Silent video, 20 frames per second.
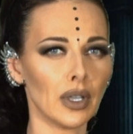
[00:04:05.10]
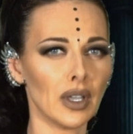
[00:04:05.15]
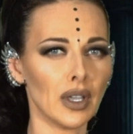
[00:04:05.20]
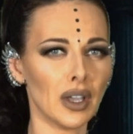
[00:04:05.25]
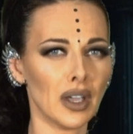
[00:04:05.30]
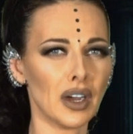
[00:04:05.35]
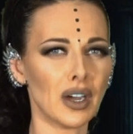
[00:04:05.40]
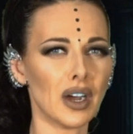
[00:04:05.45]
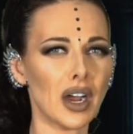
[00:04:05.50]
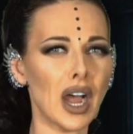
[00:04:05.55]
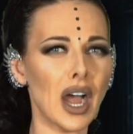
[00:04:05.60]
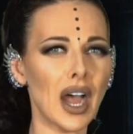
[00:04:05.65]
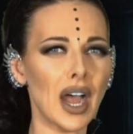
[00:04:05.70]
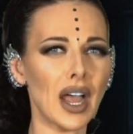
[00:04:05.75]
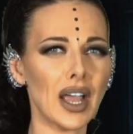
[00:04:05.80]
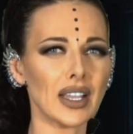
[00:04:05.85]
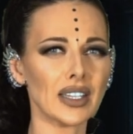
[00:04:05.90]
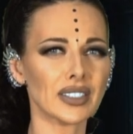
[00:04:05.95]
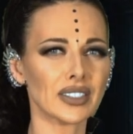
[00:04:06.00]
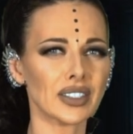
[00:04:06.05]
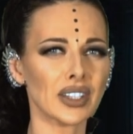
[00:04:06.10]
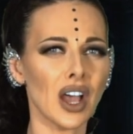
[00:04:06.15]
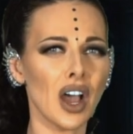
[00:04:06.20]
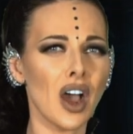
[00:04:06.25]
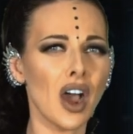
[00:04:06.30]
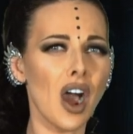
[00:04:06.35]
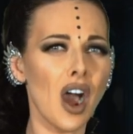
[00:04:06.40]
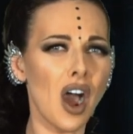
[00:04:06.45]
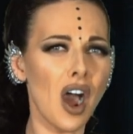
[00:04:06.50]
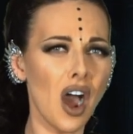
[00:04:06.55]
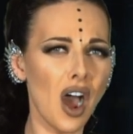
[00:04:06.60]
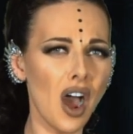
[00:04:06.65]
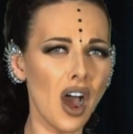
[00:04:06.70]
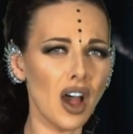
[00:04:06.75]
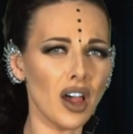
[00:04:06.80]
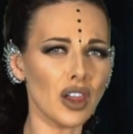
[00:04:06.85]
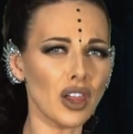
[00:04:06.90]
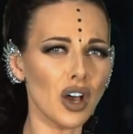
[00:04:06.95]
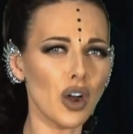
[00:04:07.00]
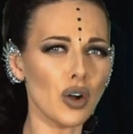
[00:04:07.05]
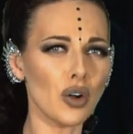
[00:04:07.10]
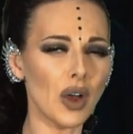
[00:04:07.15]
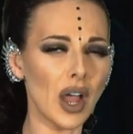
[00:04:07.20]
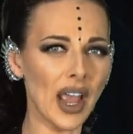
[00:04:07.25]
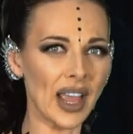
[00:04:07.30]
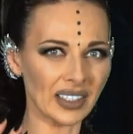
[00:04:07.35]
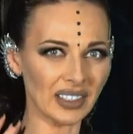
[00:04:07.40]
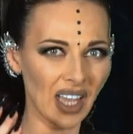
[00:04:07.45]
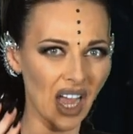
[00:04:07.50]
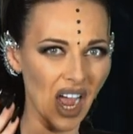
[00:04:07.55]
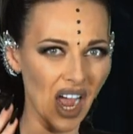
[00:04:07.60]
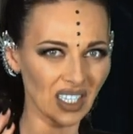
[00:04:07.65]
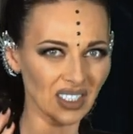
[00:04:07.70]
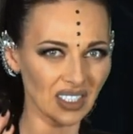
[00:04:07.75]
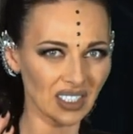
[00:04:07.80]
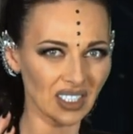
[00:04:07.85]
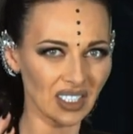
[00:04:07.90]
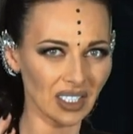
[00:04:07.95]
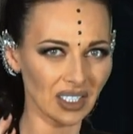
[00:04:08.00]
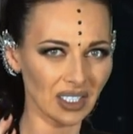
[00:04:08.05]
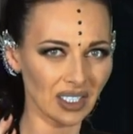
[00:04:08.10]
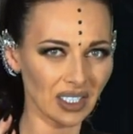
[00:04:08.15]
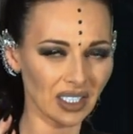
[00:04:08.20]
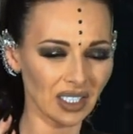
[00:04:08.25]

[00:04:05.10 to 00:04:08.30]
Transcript: her eyes hollow and haunted.